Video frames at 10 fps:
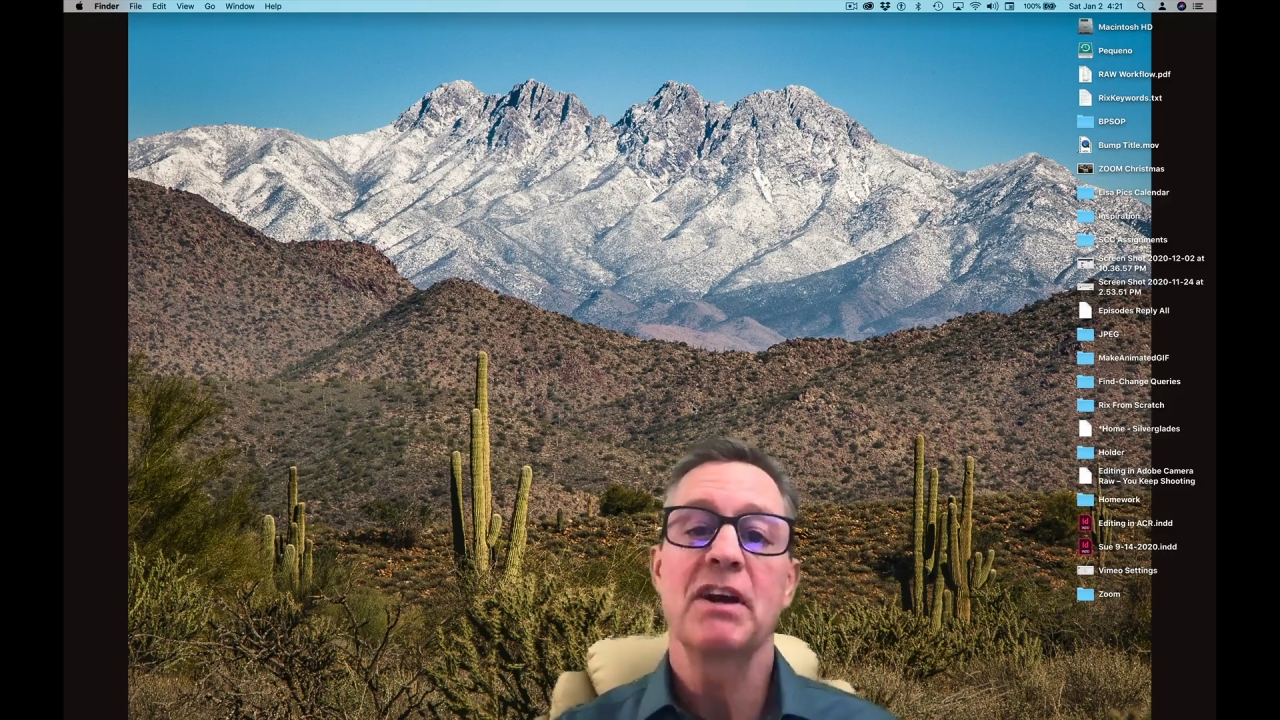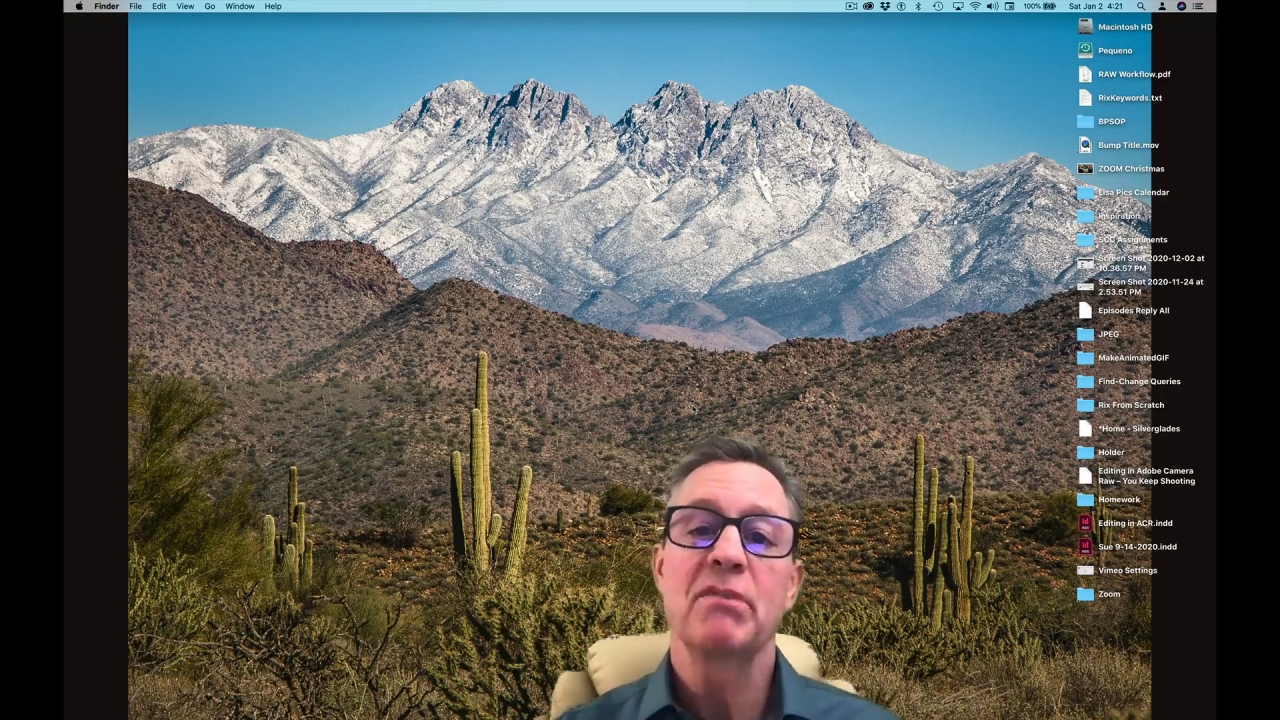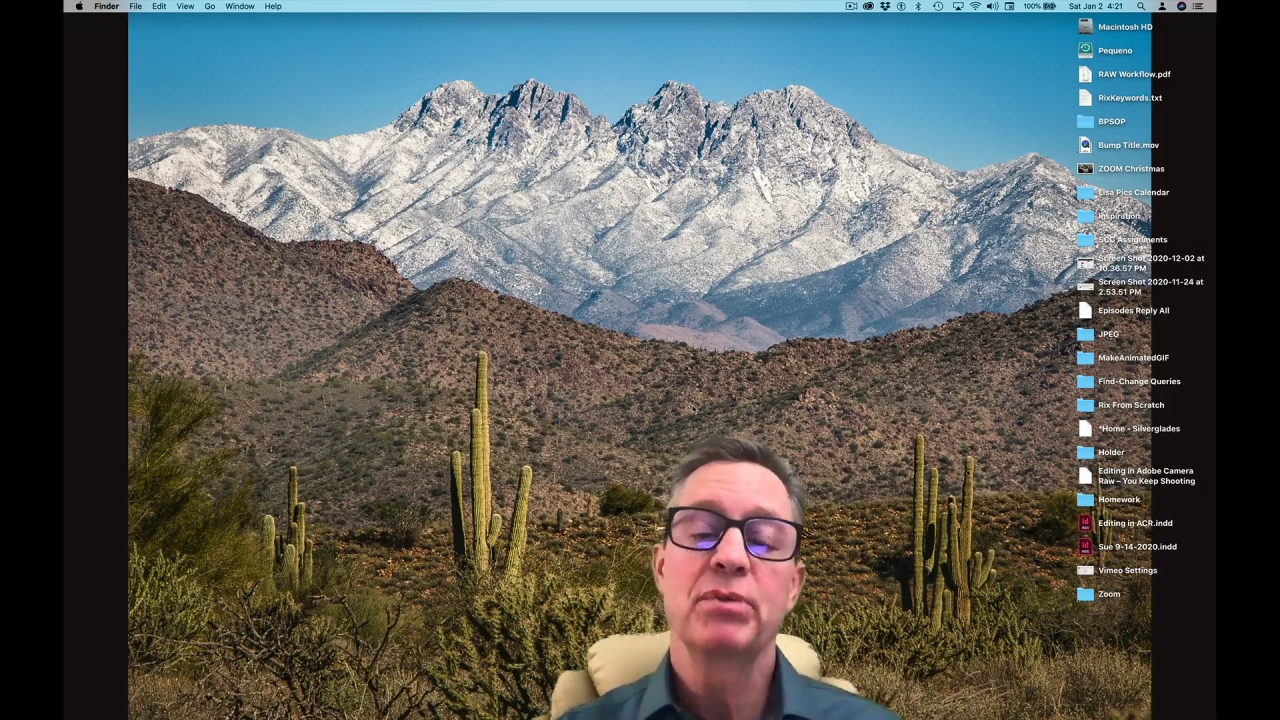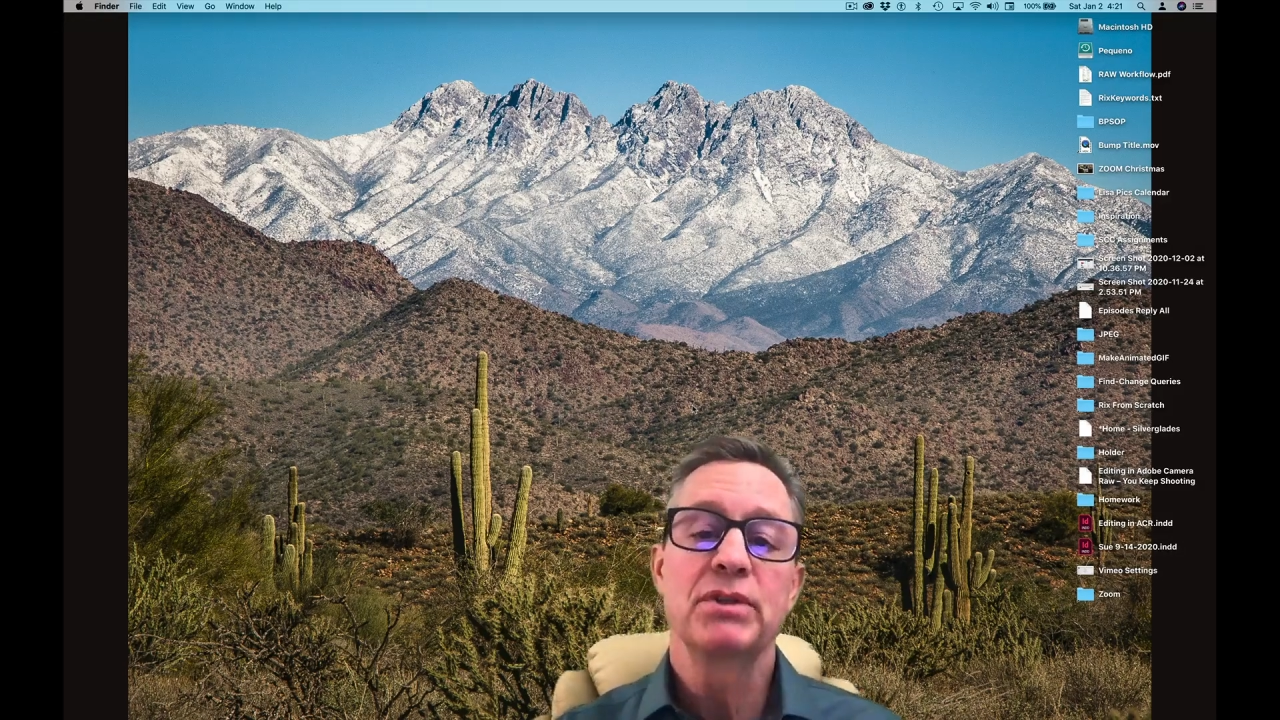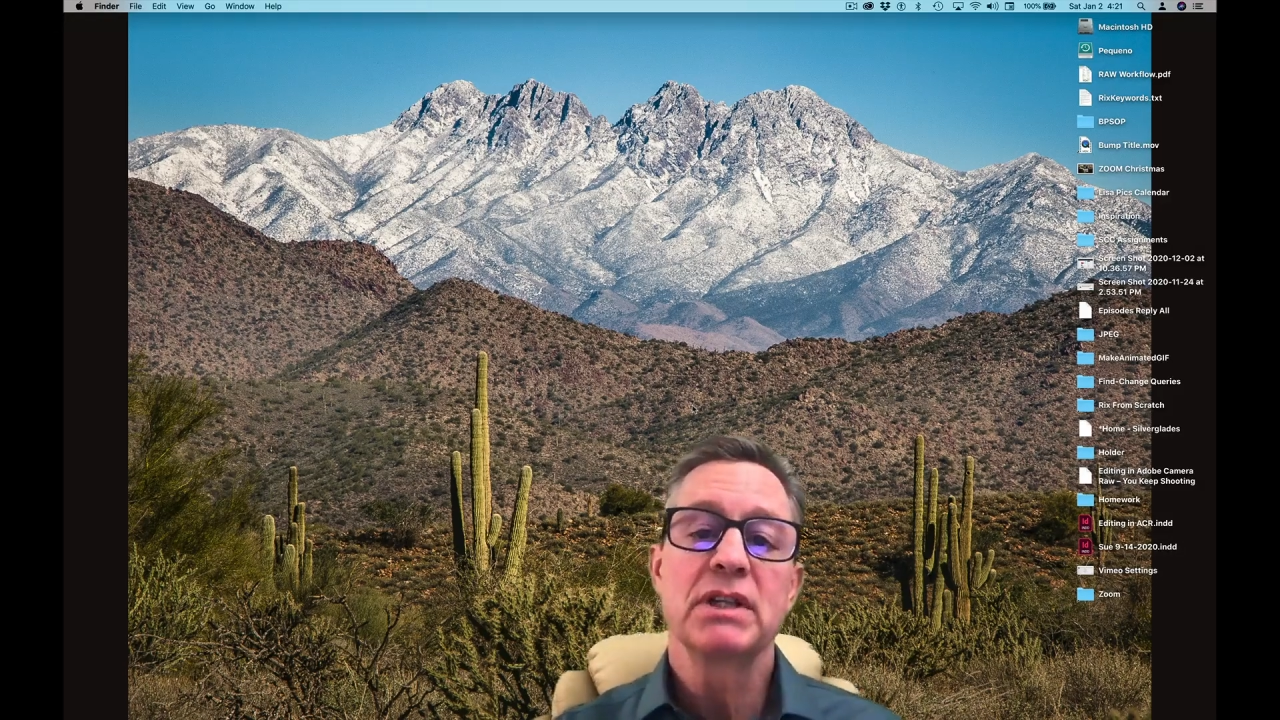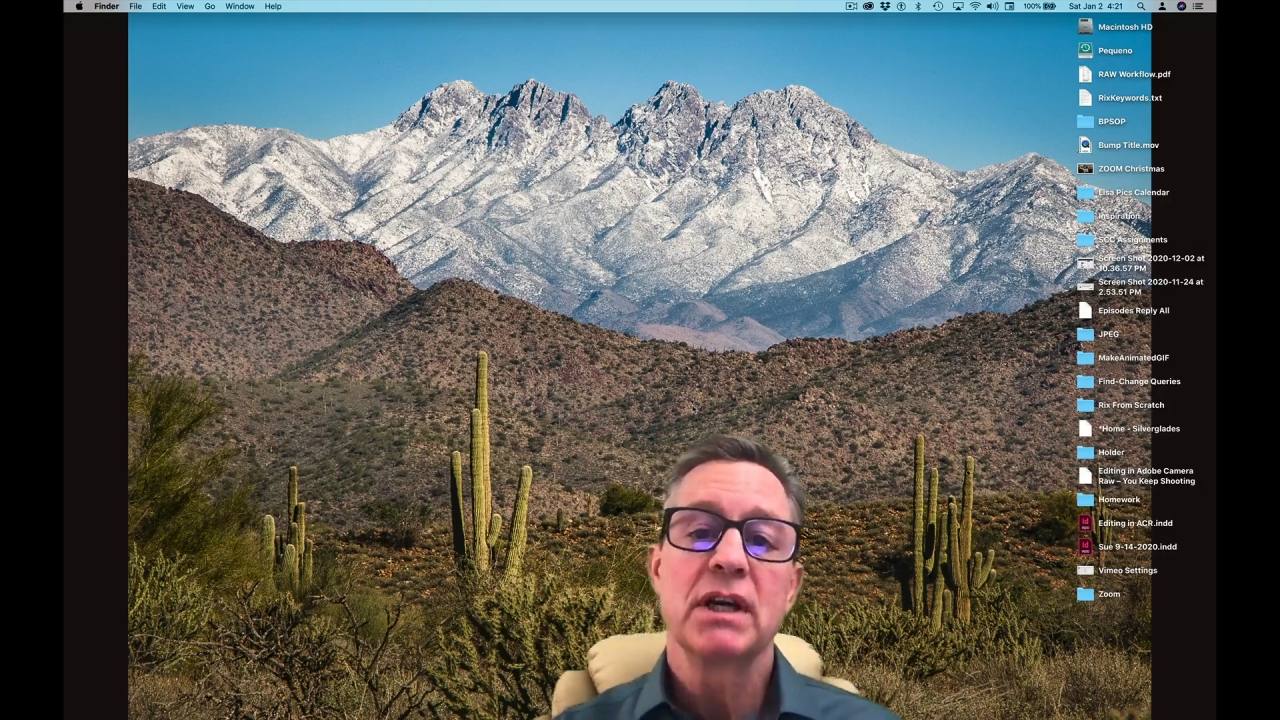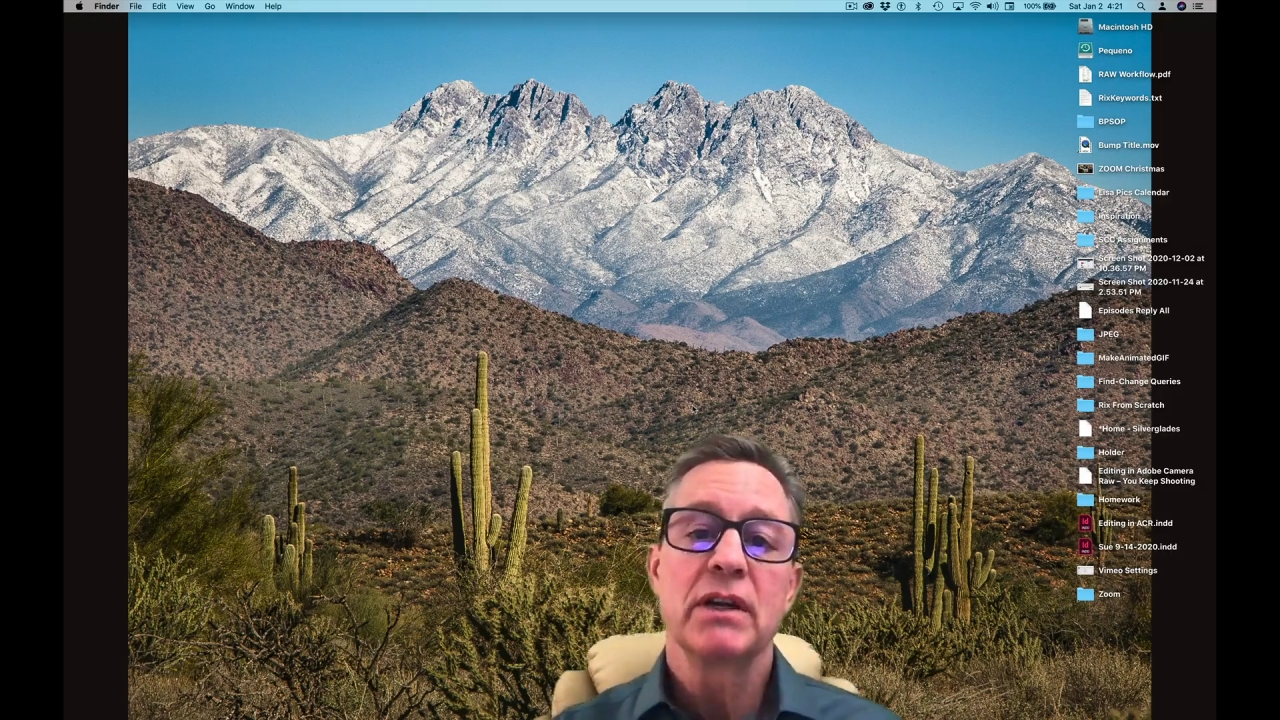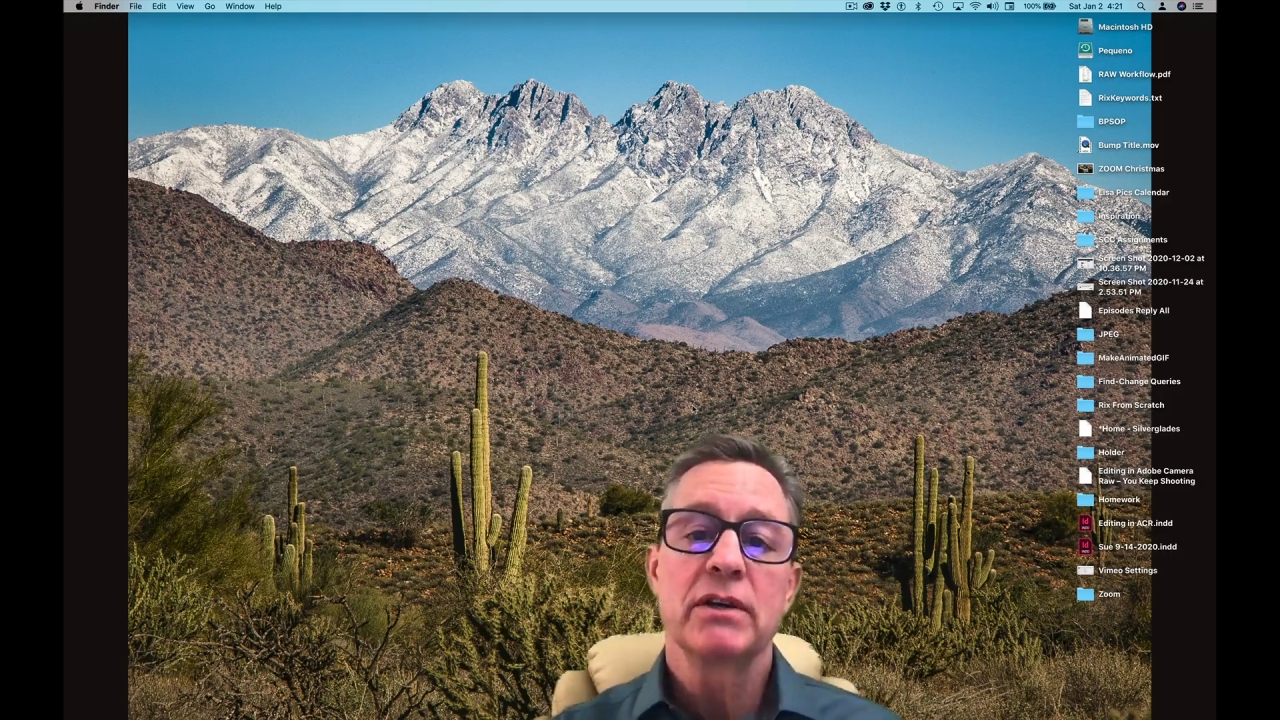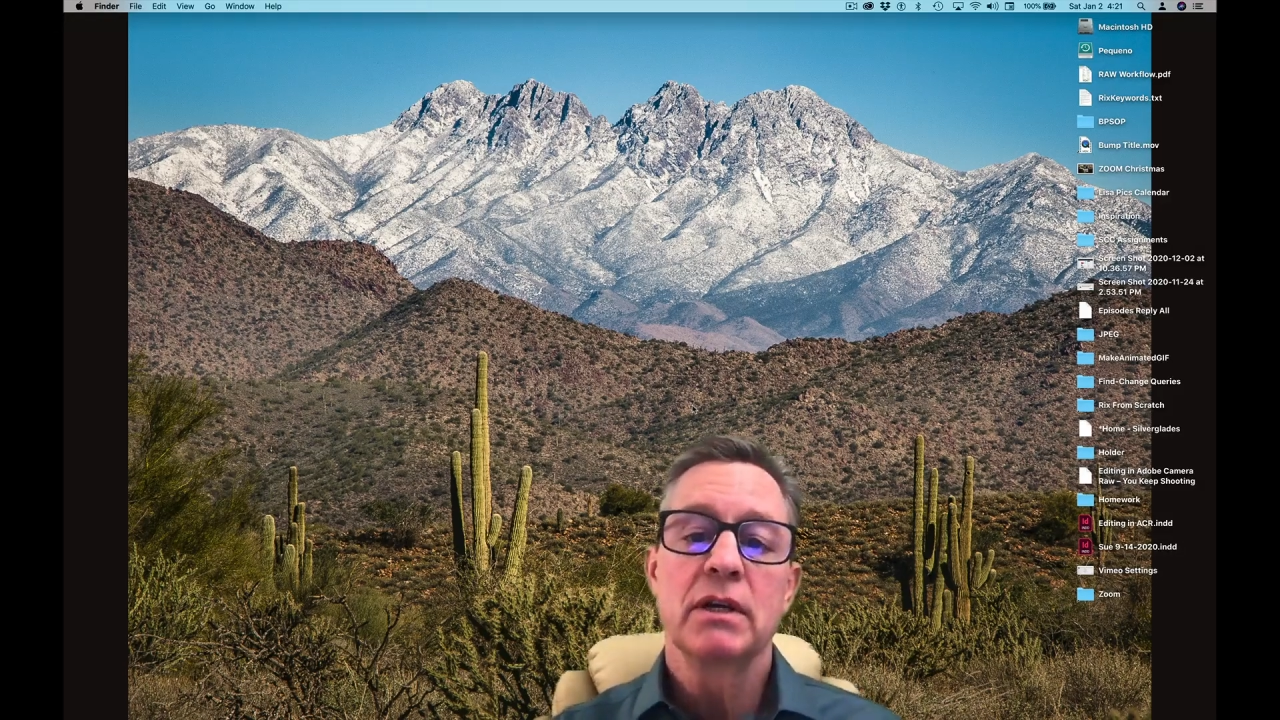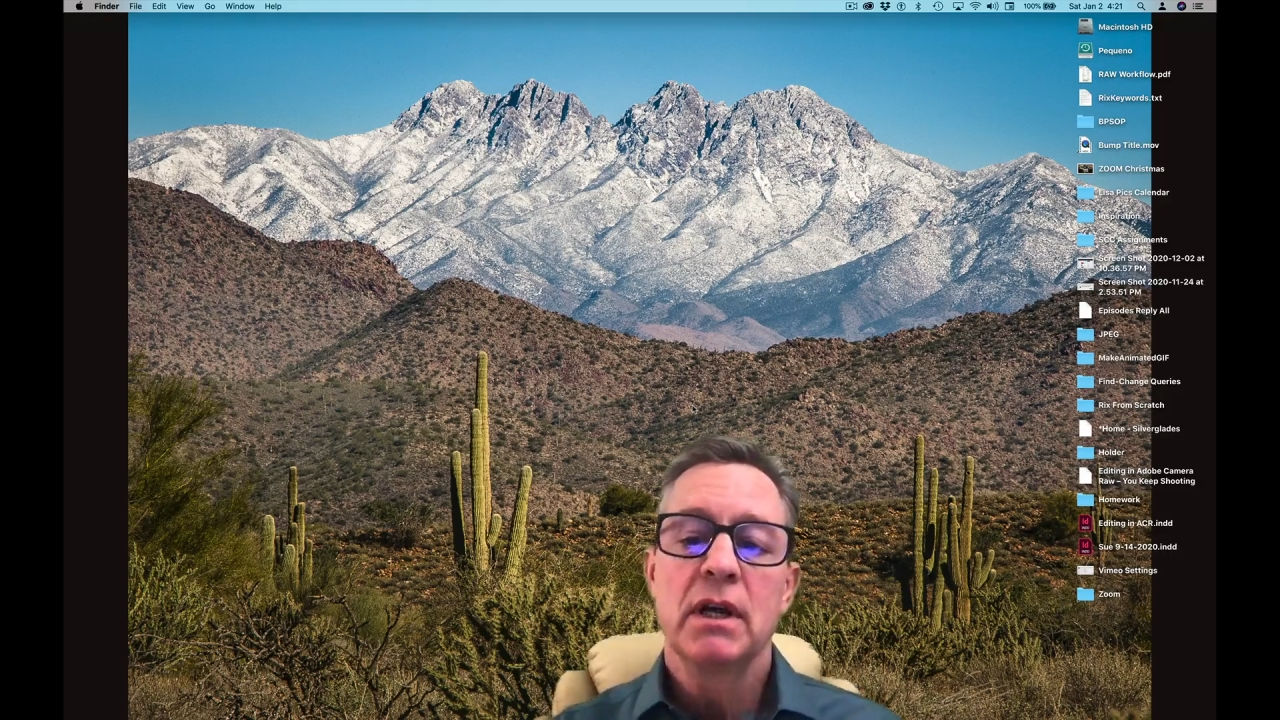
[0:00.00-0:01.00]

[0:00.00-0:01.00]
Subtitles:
put together